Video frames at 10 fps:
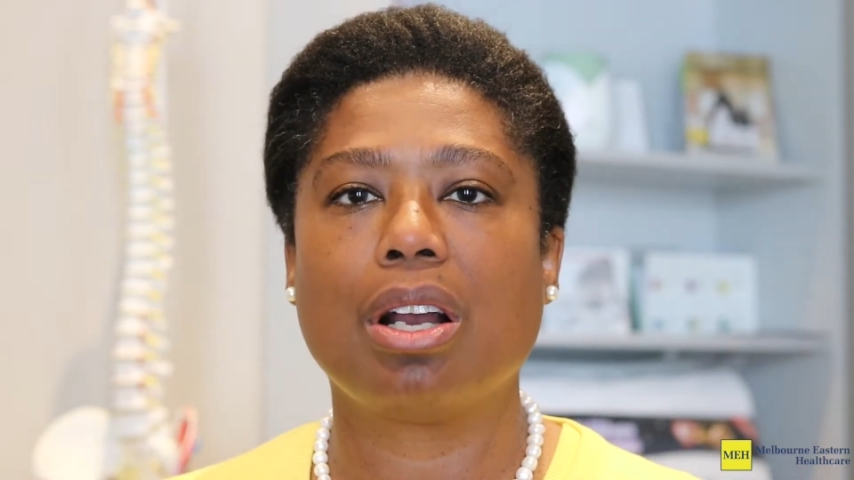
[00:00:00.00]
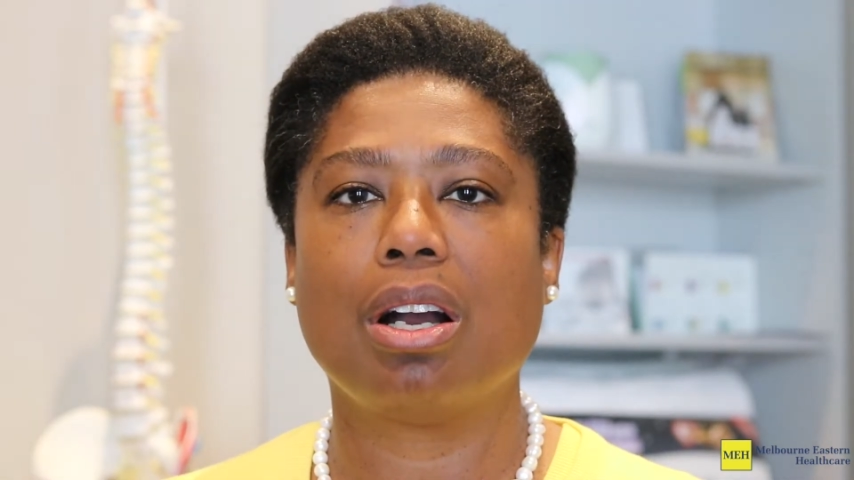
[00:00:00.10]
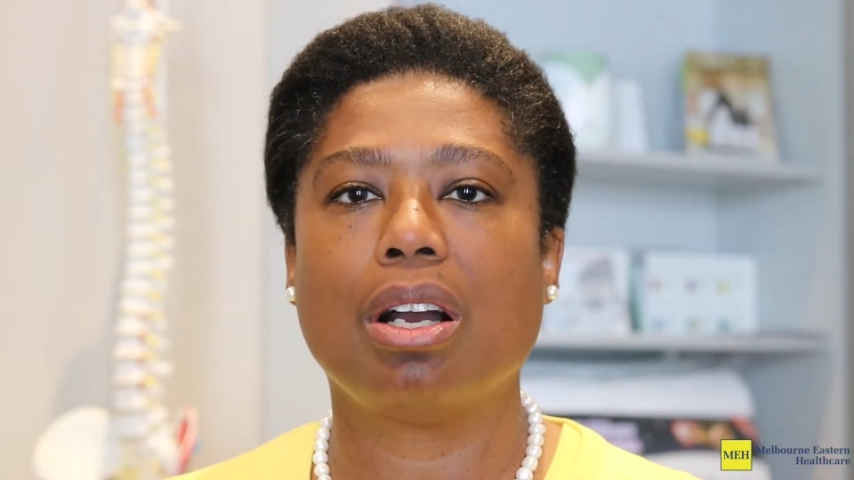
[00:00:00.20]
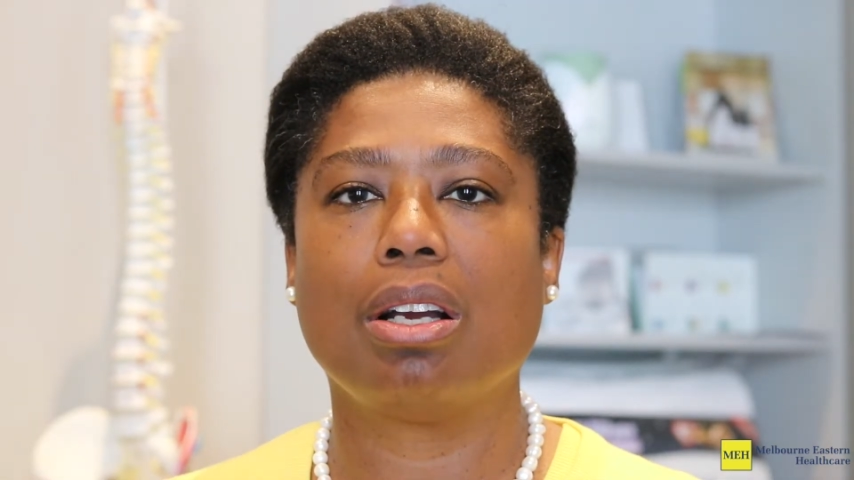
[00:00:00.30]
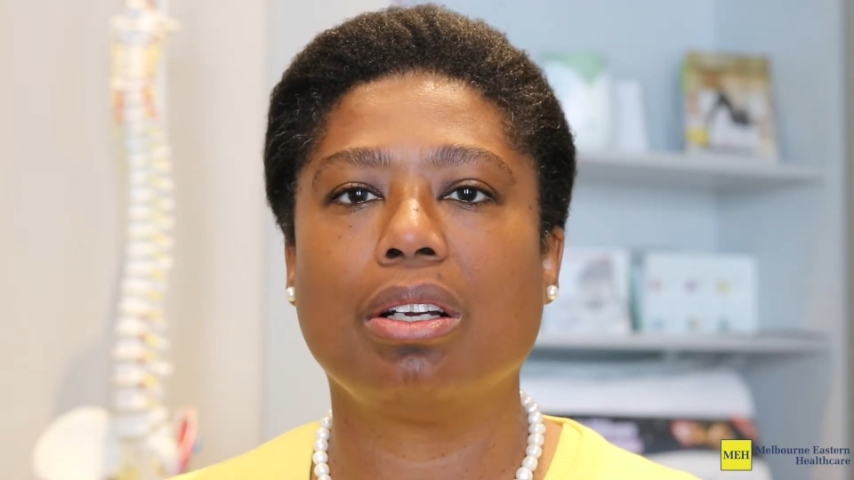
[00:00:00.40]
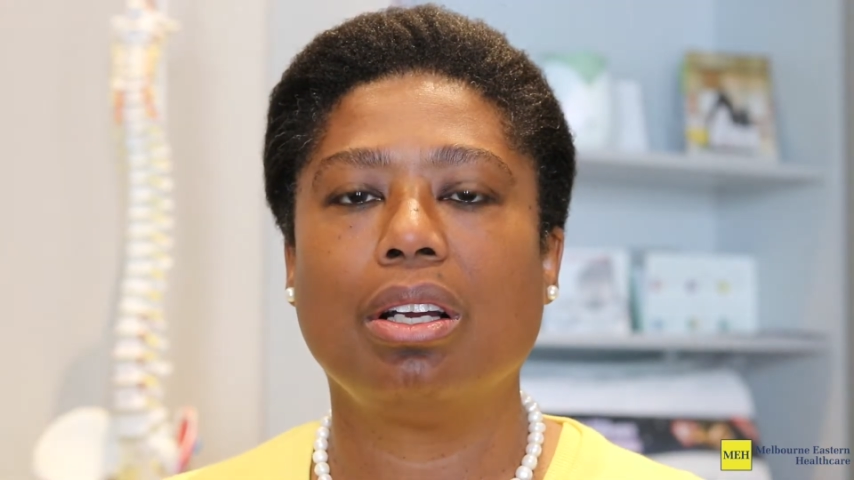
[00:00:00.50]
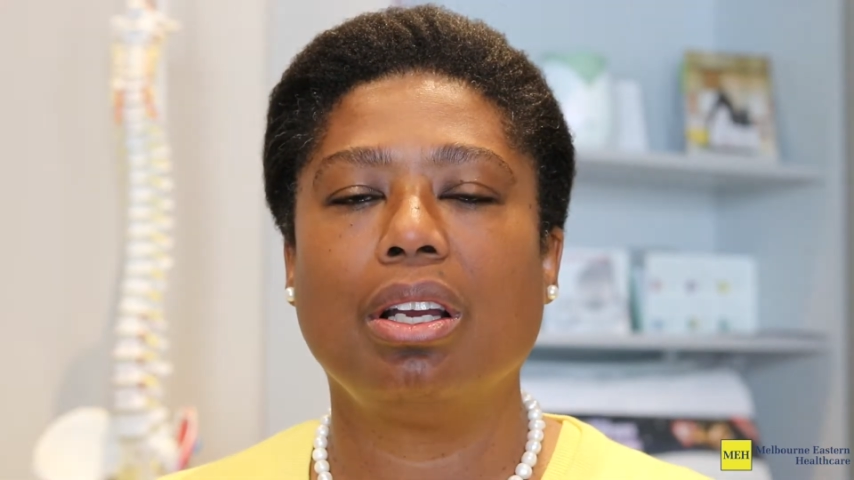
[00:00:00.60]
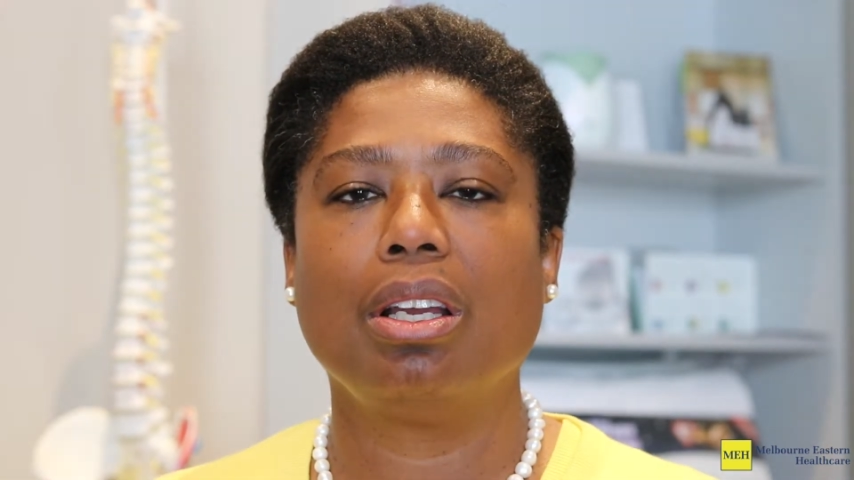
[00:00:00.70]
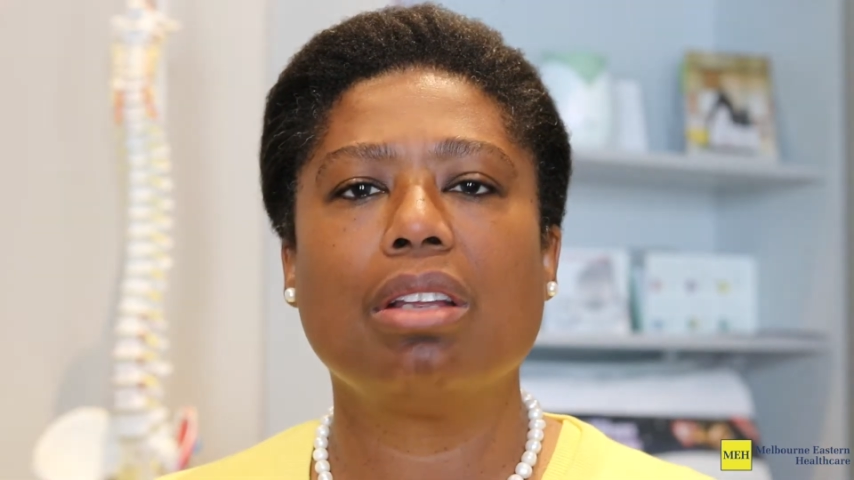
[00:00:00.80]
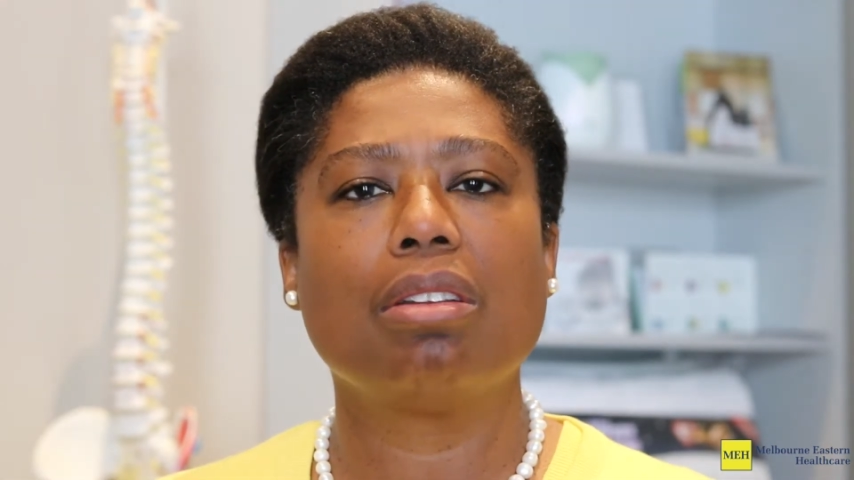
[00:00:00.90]
car.
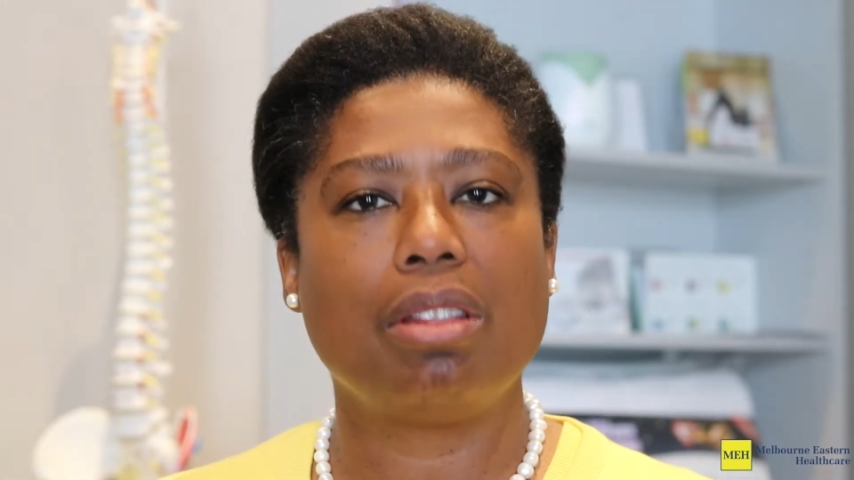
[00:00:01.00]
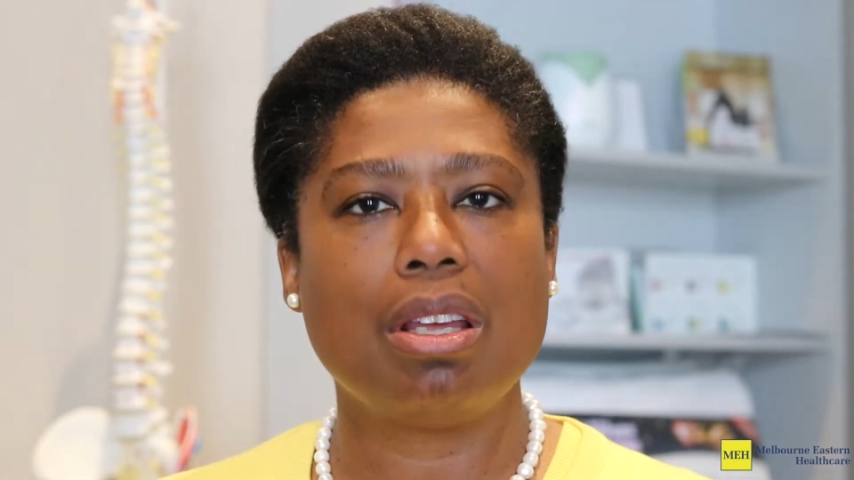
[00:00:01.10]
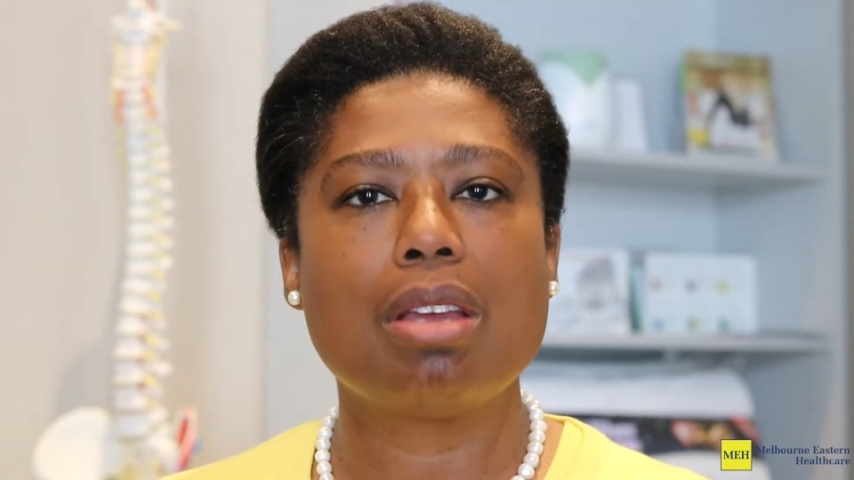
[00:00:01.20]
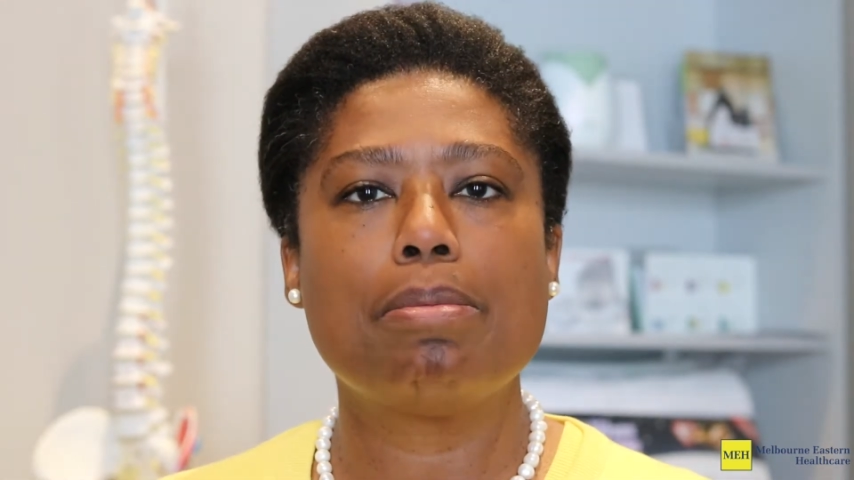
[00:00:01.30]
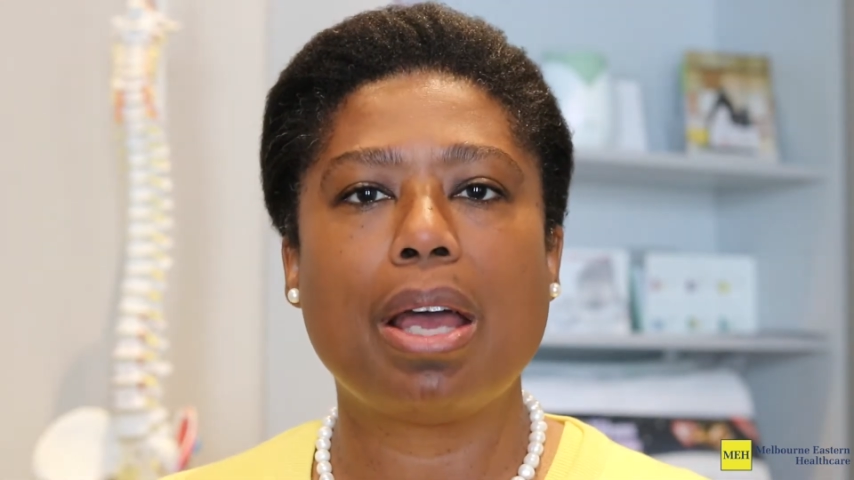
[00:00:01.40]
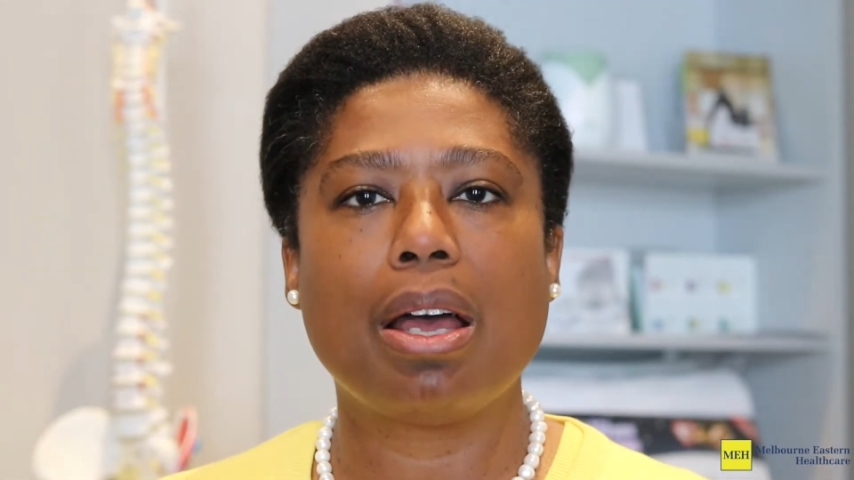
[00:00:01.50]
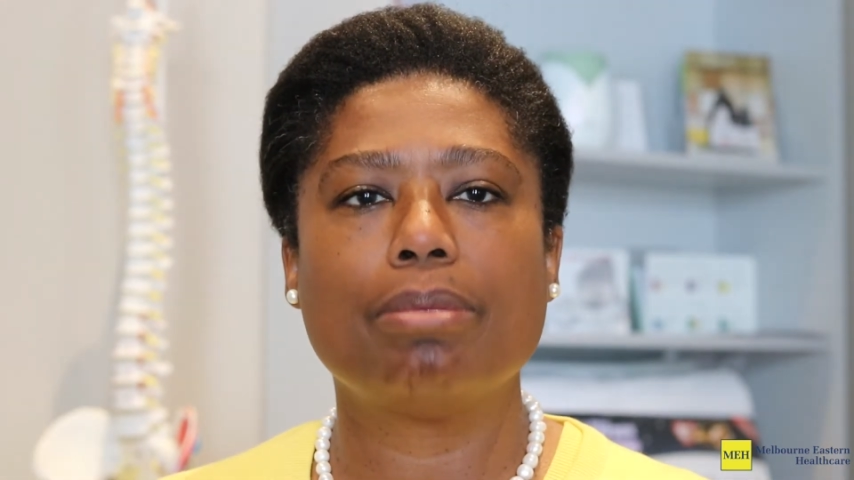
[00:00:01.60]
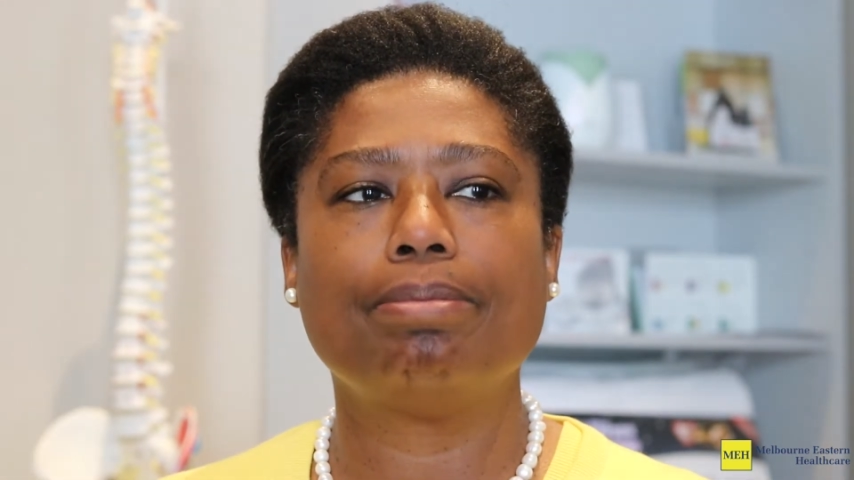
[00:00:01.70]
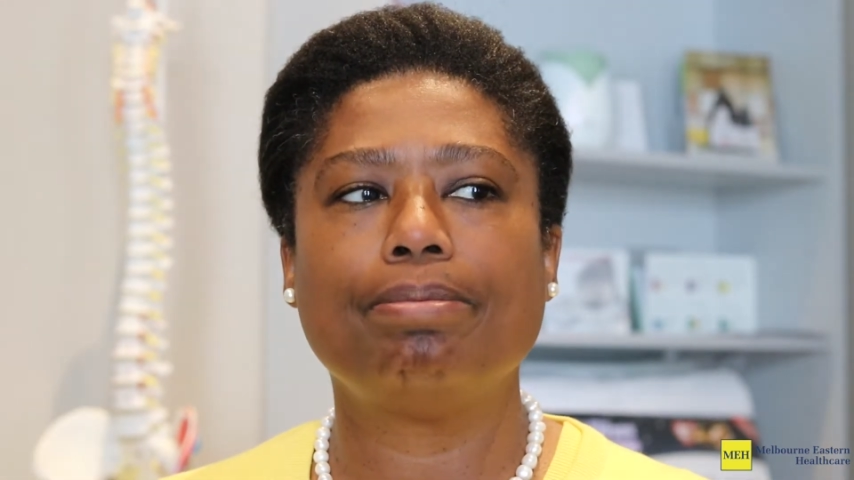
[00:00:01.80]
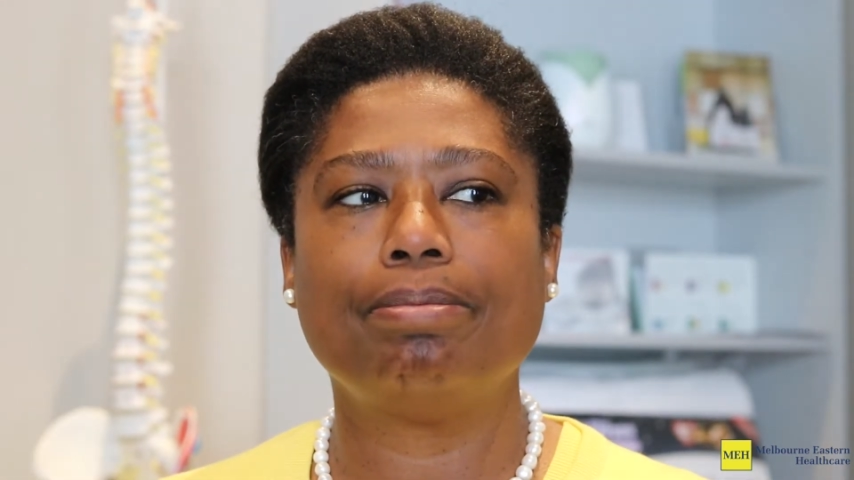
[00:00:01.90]
You know, think about,